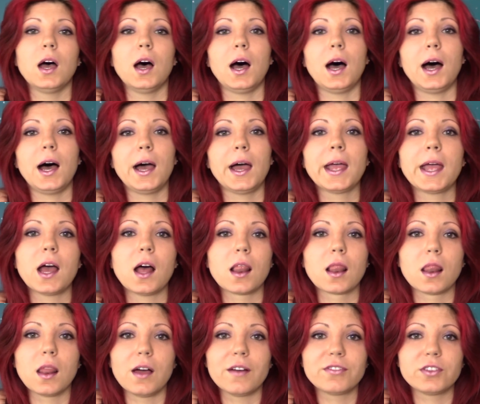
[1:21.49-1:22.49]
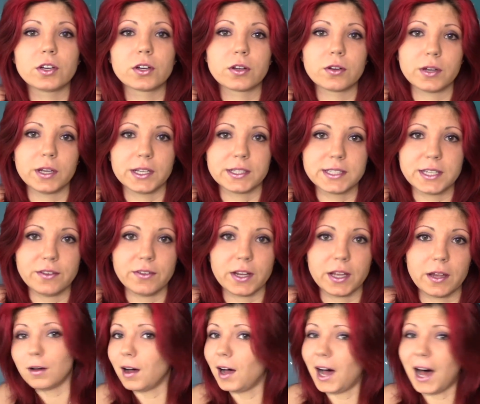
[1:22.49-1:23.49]
I love your
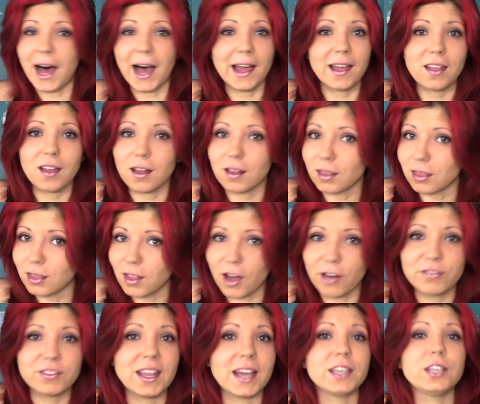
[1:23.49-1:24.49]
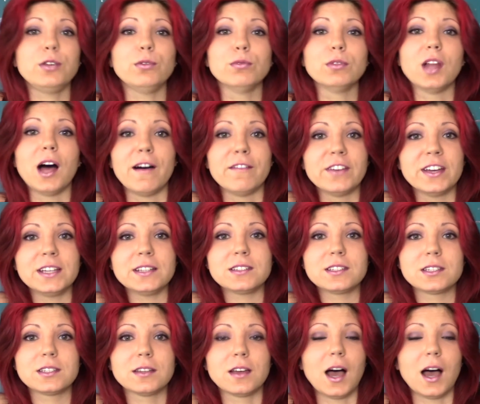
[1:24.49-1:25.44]
creativity. I love that you love it.